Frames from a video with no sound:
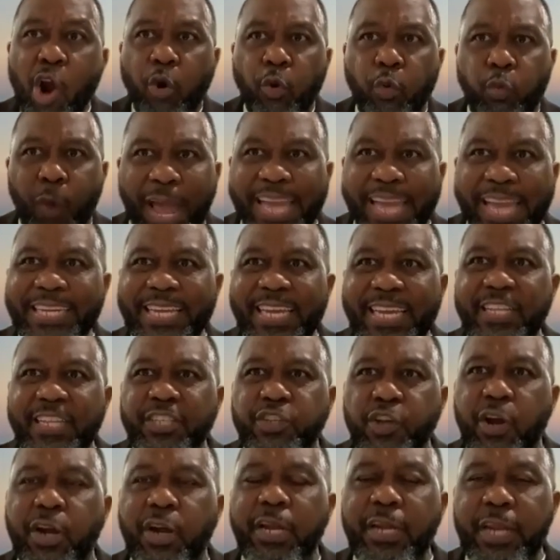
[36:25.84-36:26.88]
right in
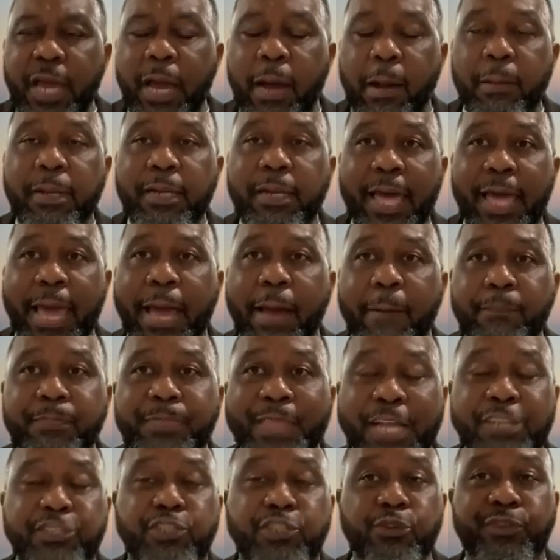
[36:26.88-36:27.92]
your lap, lap
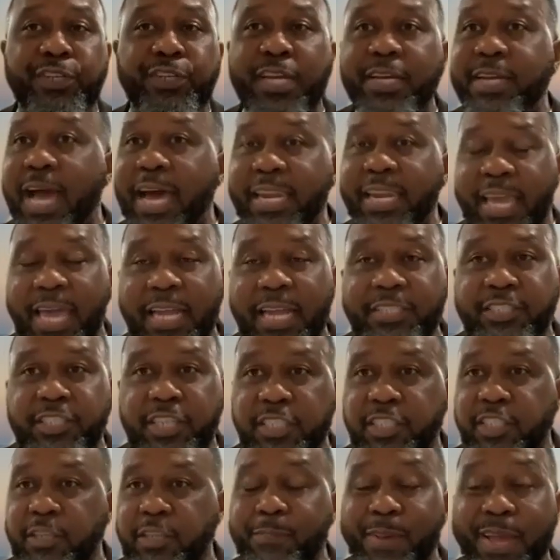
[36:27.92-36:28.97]
that you did not
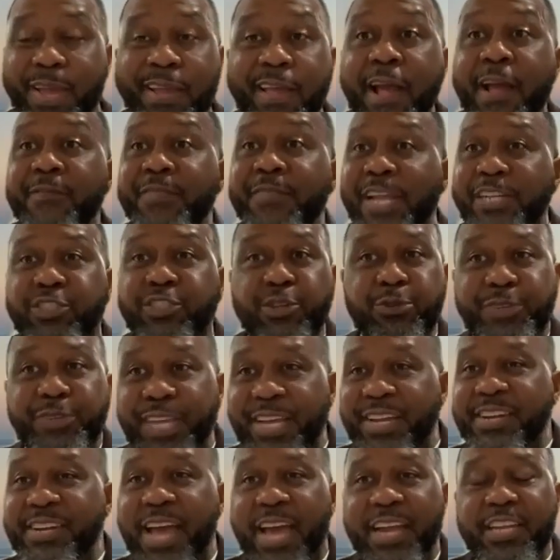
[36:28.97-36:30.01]
anticipate, that you
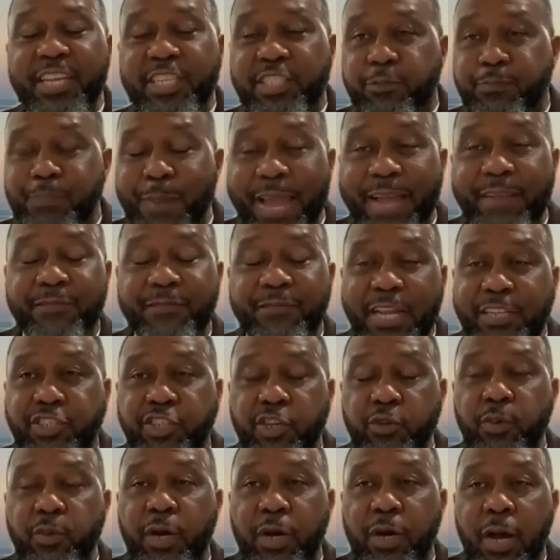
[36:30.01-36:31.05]
did not expect, that
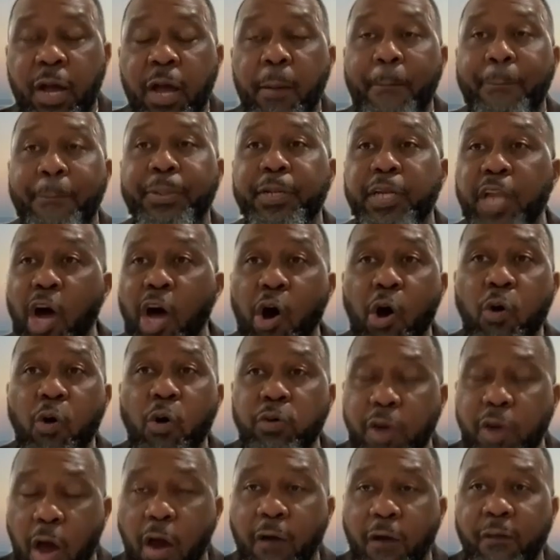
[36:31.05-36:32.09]
you were blown
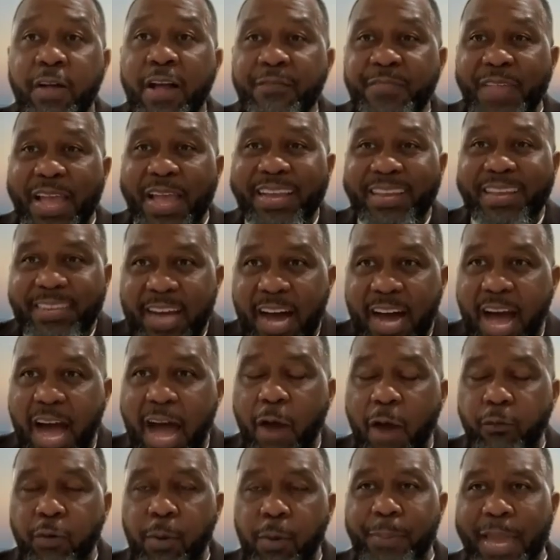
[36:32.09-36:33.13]
off, that
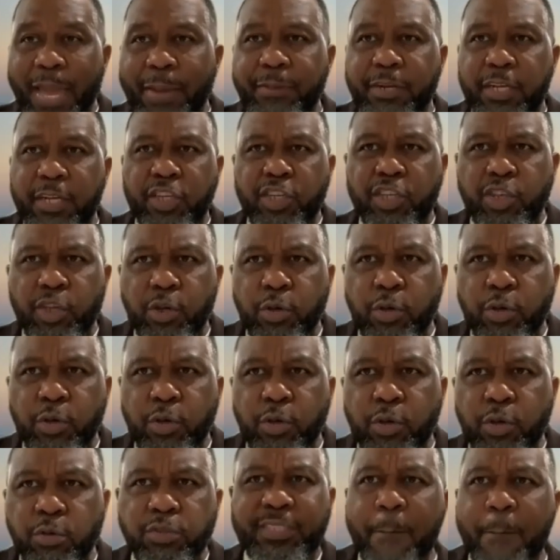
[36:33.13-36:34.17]
God will be able to
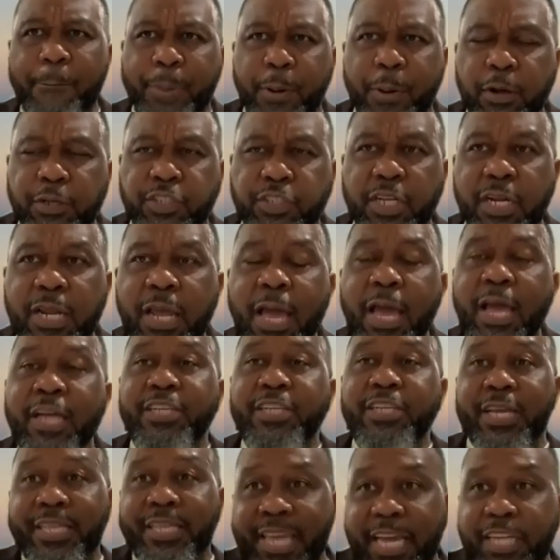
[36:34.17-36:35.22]
use that person
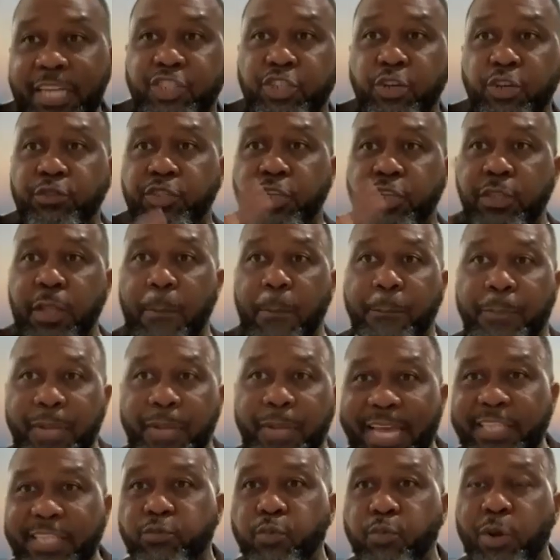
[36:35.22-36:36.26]
to get you to the
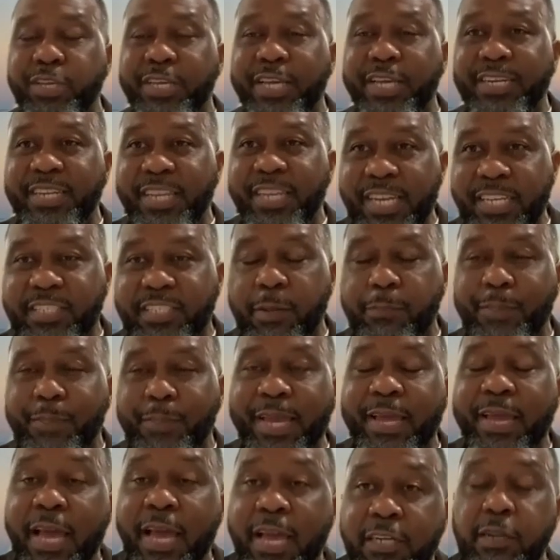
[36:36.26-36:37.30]
place where you need to
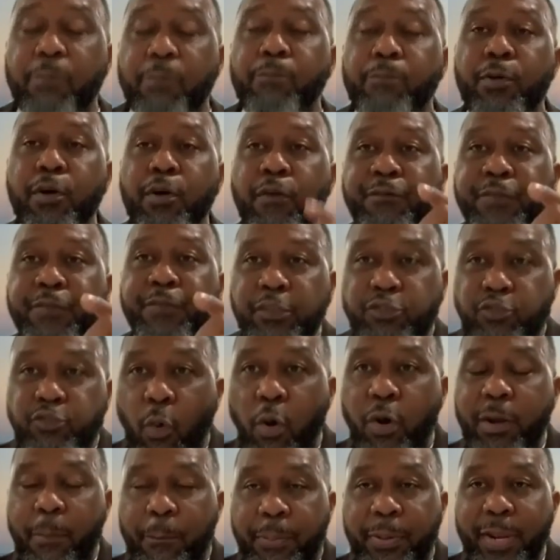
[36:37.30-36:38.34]
be, to move you
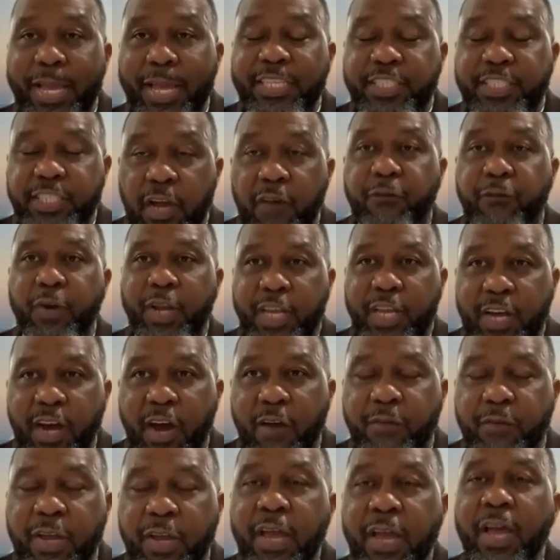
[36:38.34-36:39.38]
toward a place of
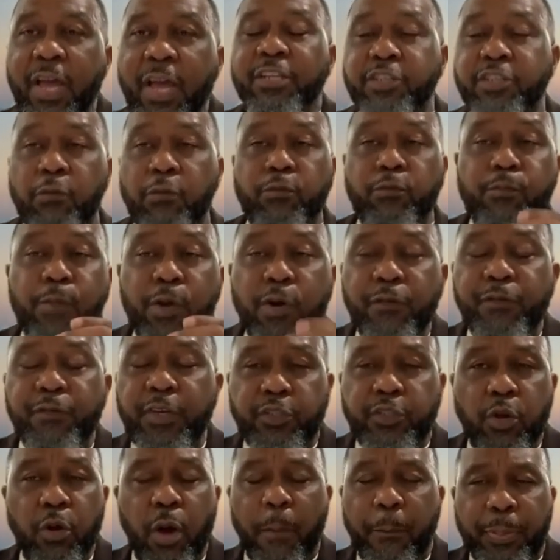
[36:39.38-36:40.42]
recovery, to move you
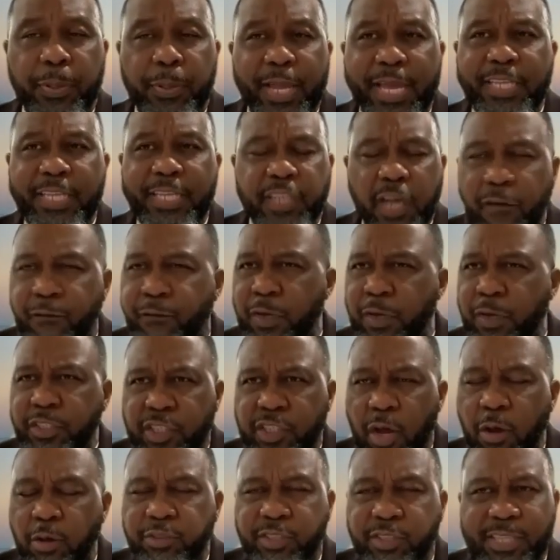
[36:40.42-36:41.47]
to a place of
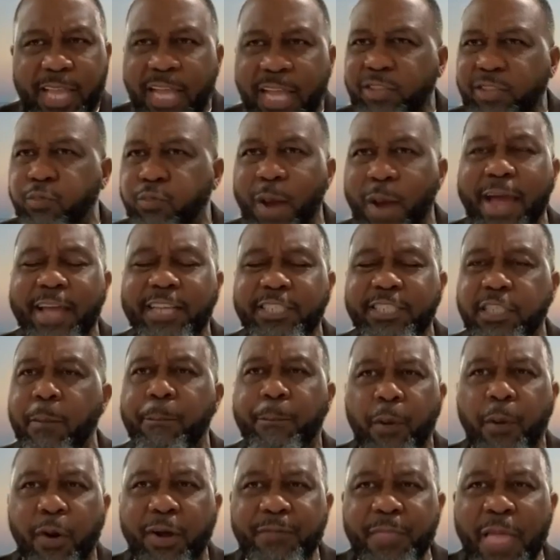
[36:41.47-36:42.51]
results. That's why it's
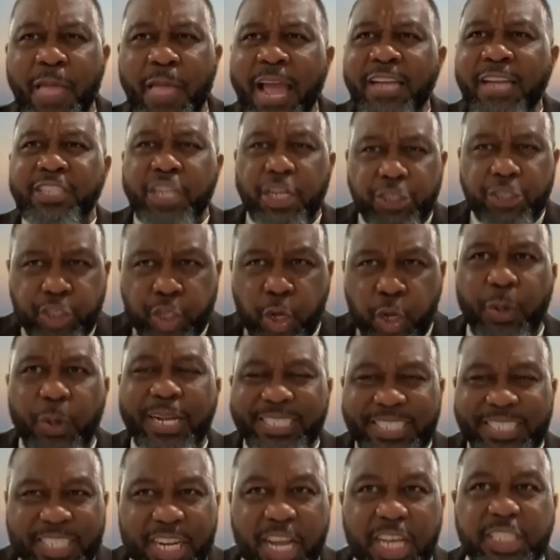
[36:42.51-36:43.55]
important to do
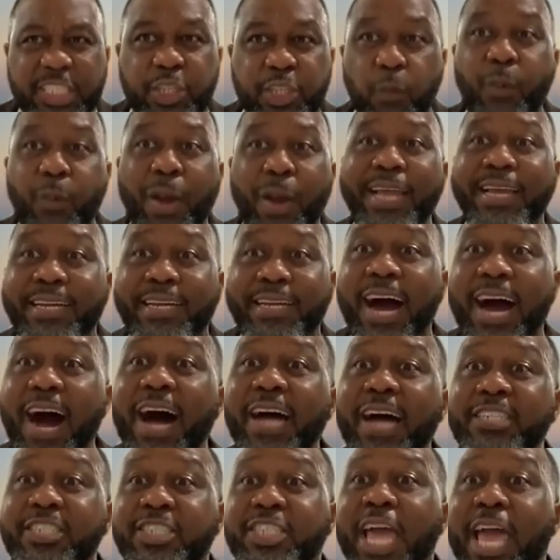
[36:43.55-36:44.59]
it just the way
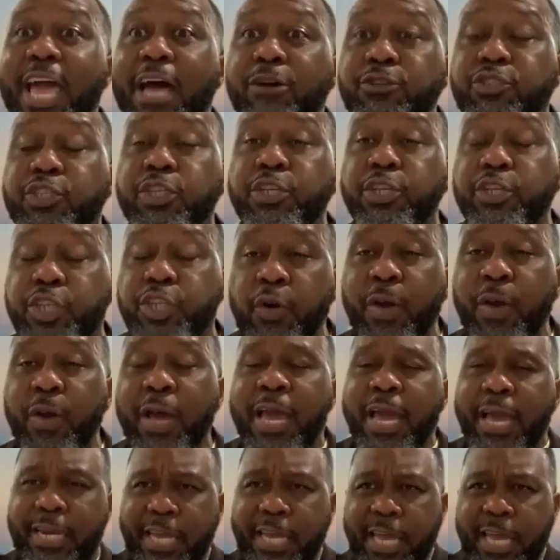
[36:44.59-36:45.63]
God tells you to do.
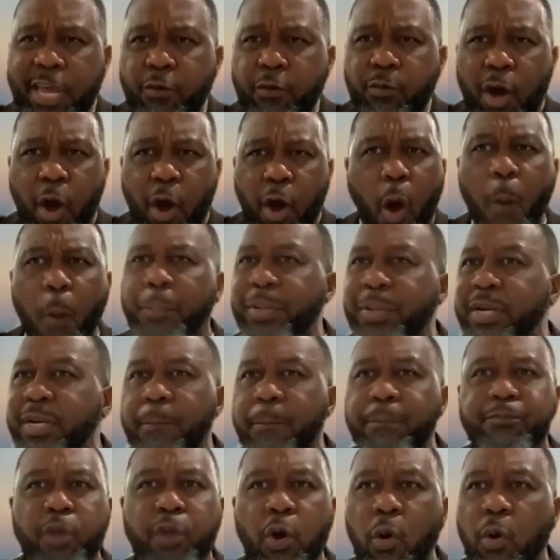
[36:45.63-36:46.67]
And He will open
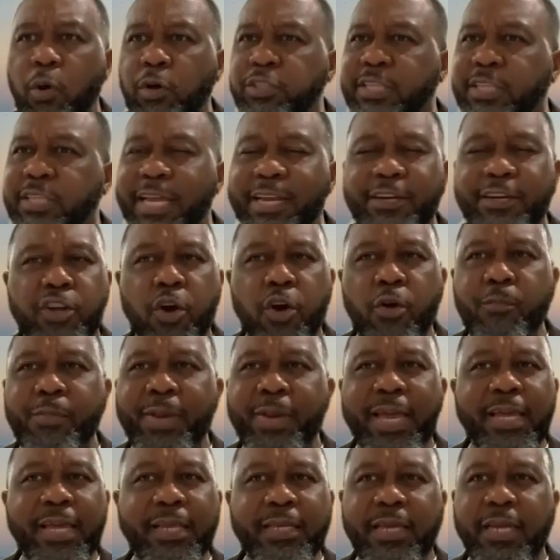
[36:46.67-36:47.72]
up doors that no
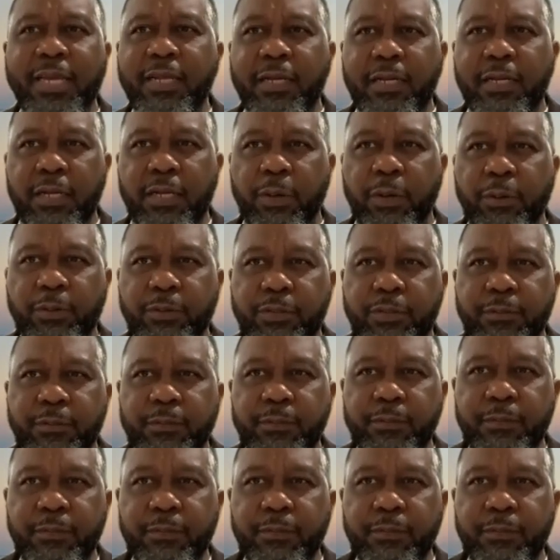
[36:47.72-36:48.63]
man can close